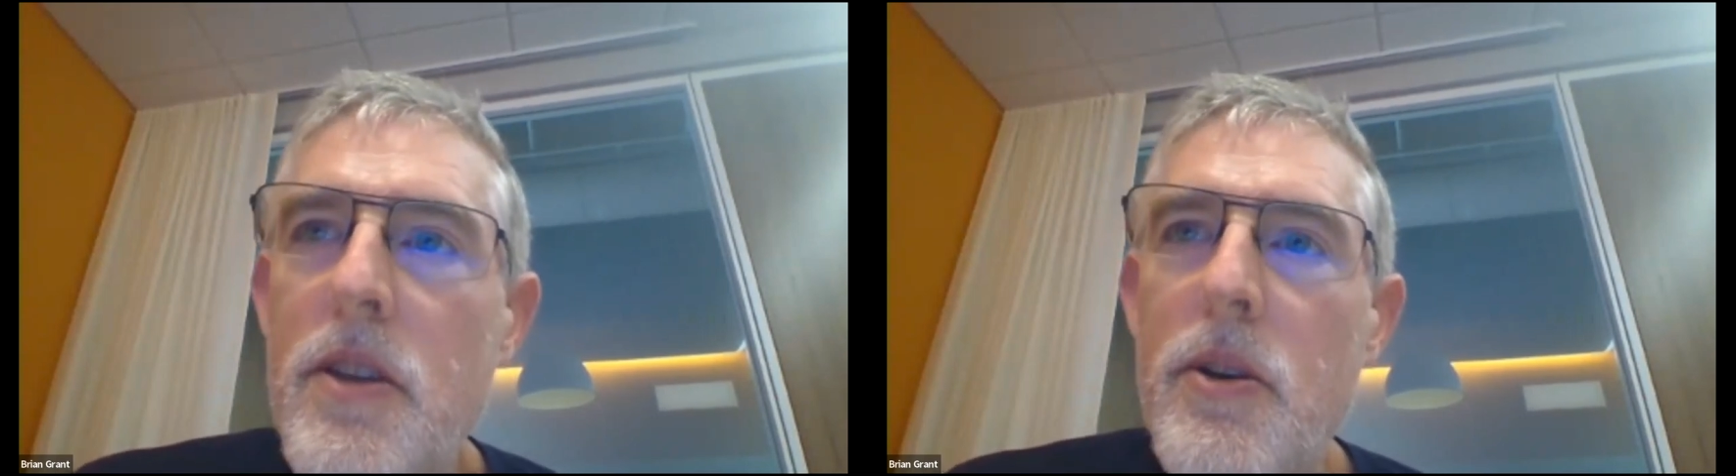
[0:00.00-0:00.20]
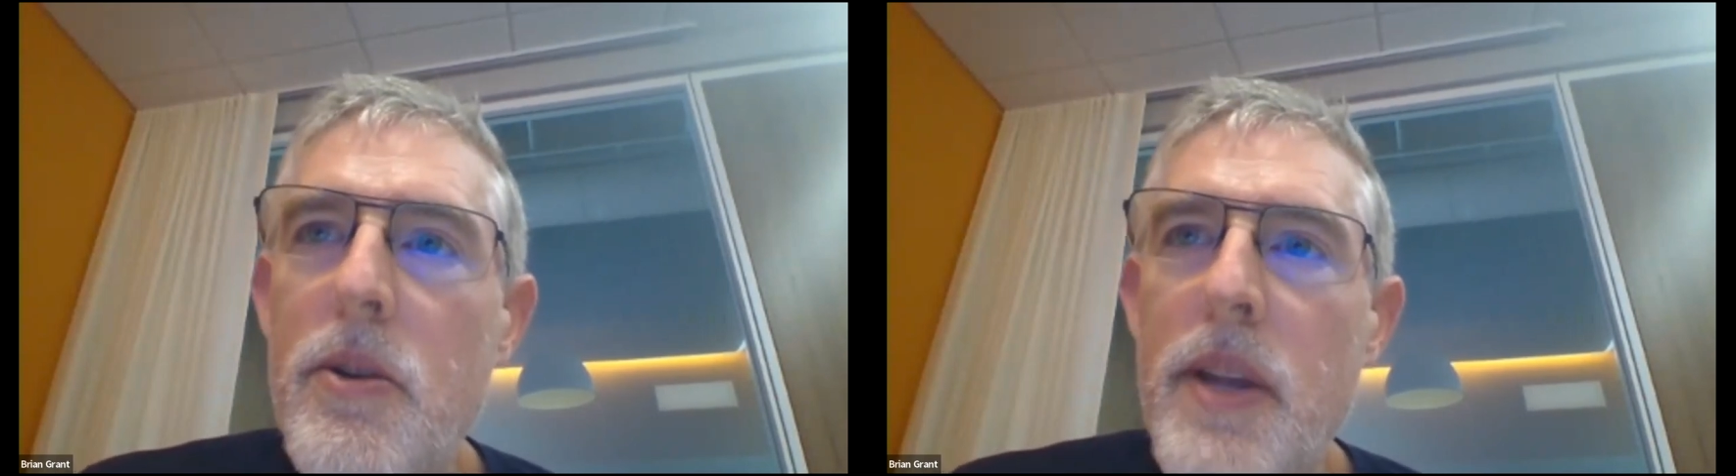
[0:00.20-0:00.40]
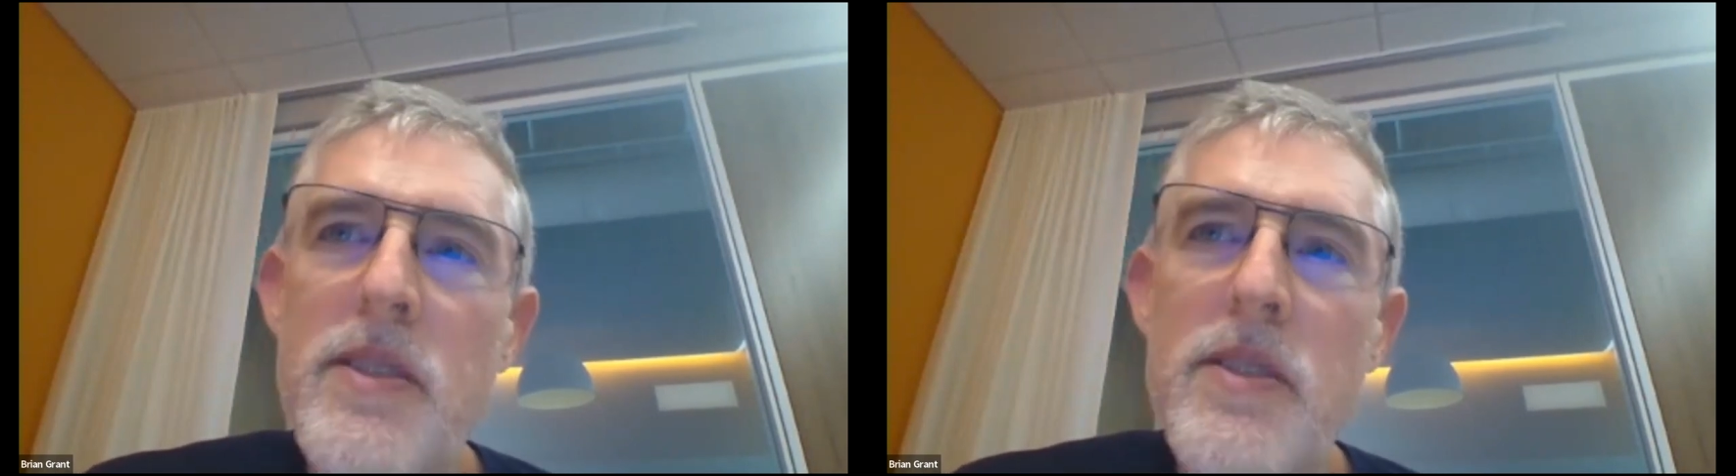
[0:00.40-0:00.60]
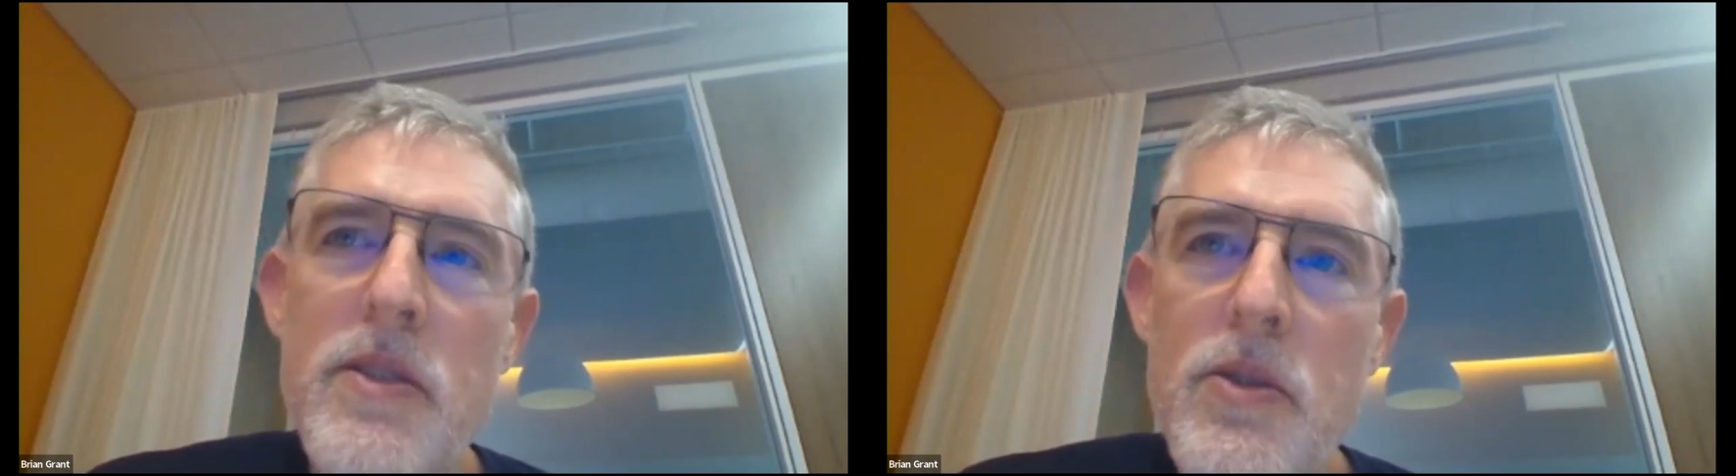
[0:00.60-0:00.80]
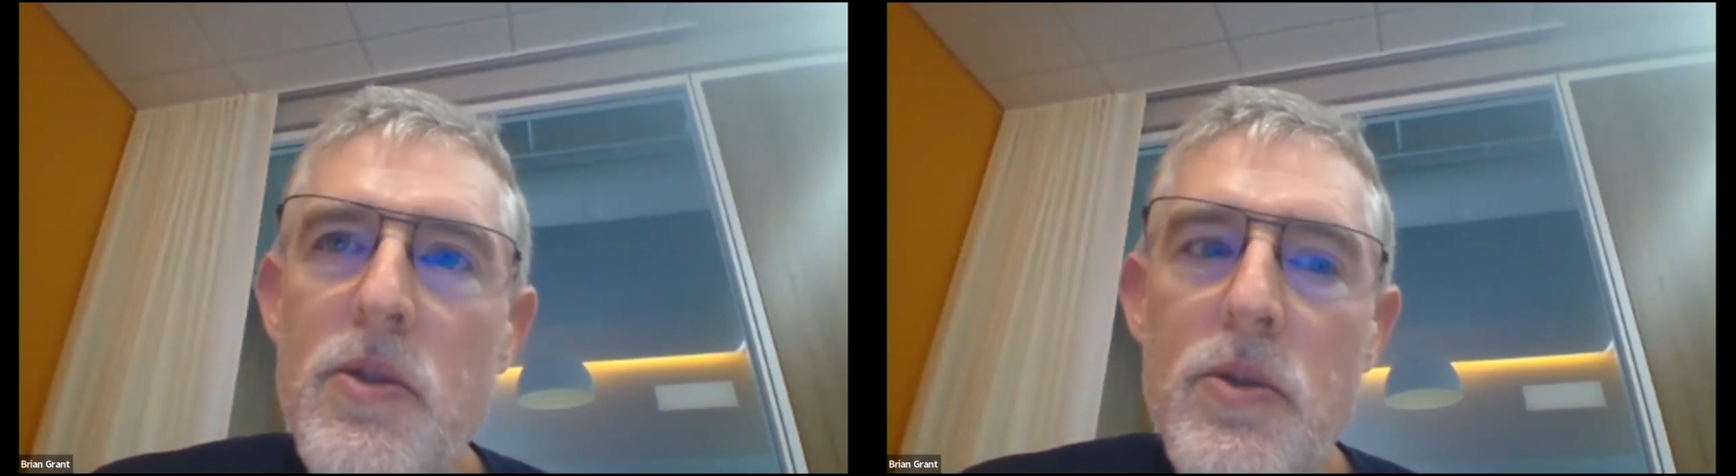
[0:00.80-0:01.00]
So
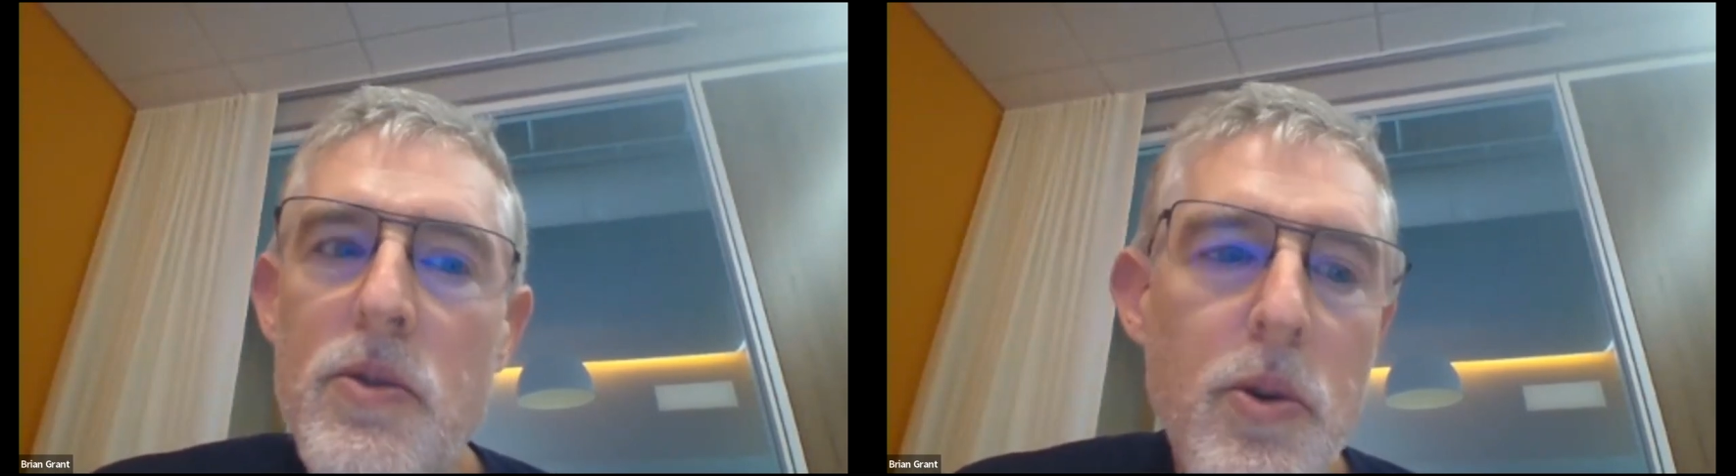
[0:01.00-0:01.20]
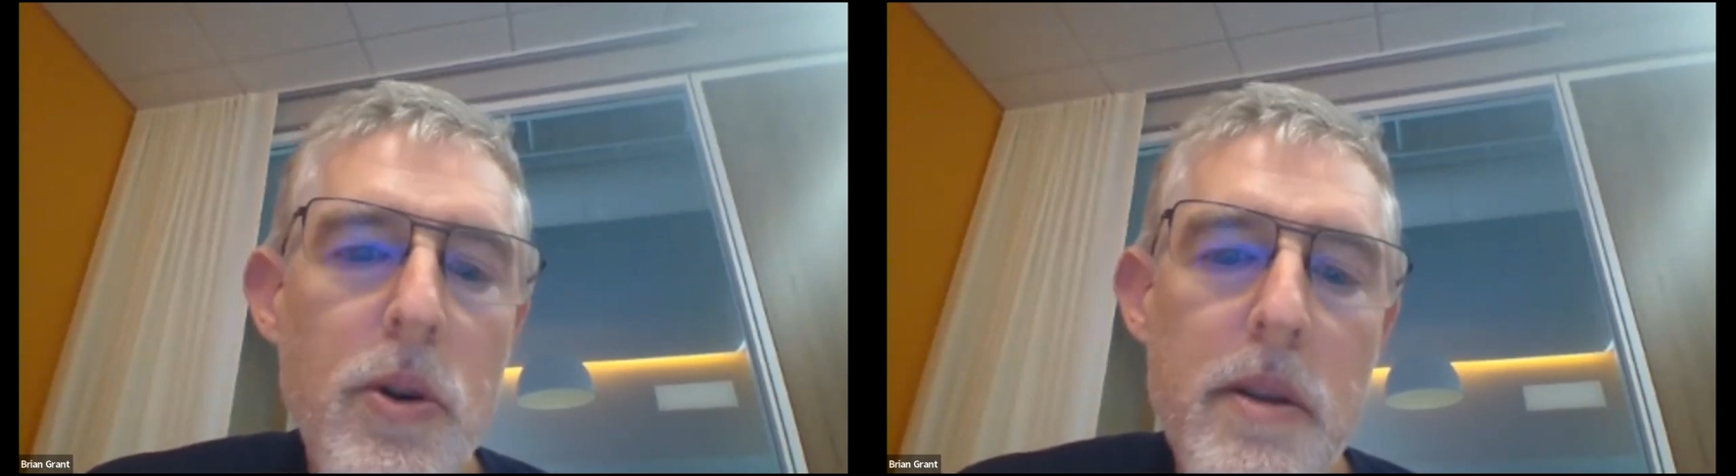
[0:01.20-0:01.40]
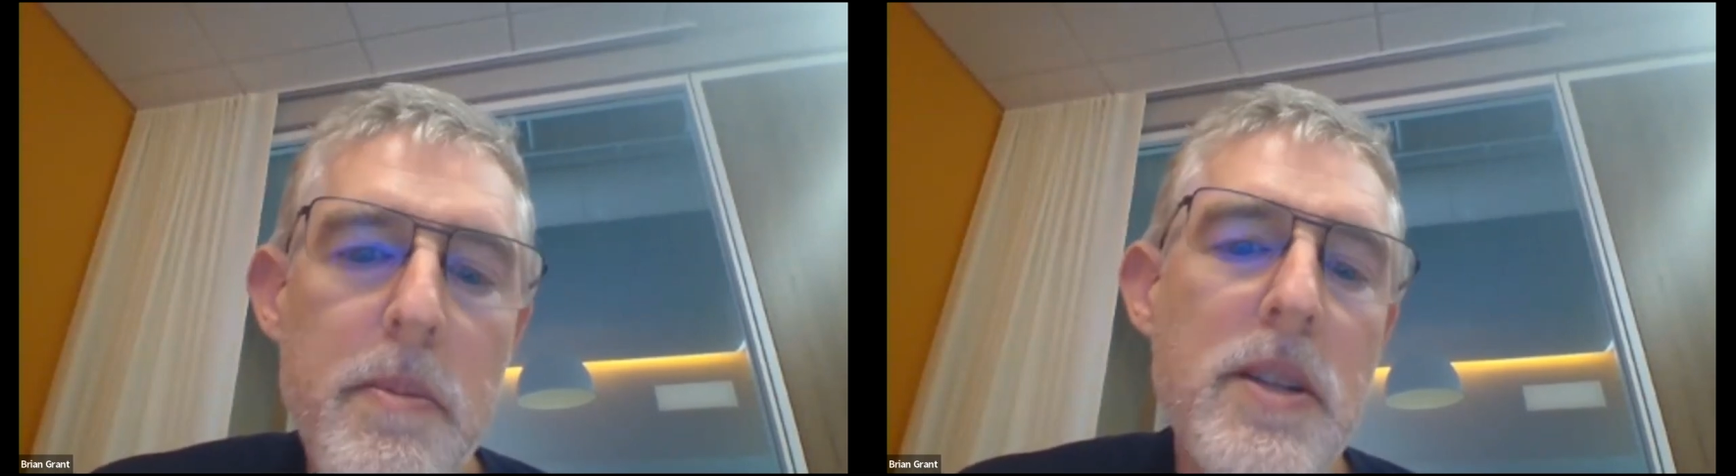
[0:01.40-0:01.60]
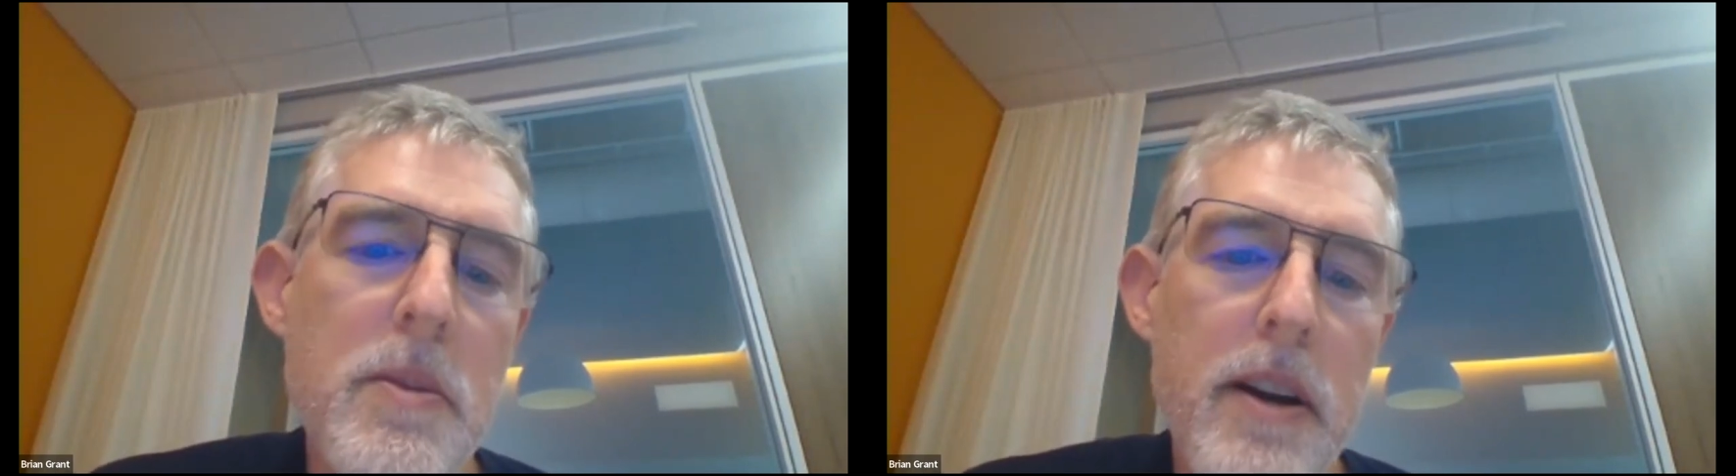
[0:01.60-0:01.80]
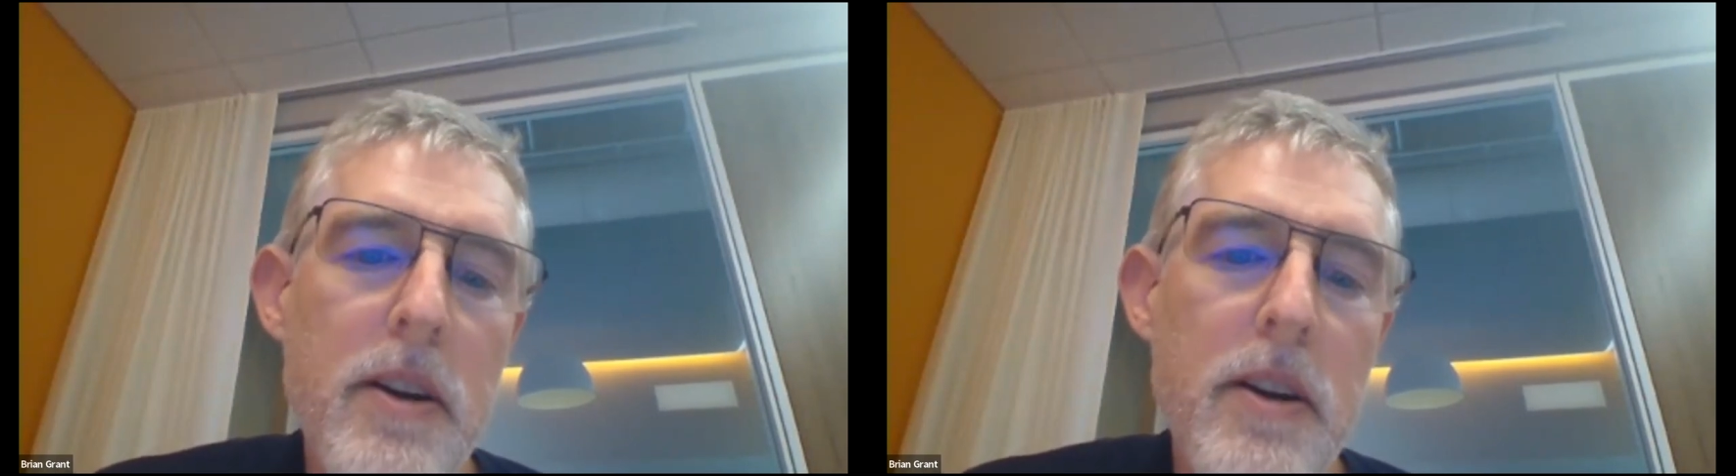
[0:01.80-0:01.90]
that's sort of the mental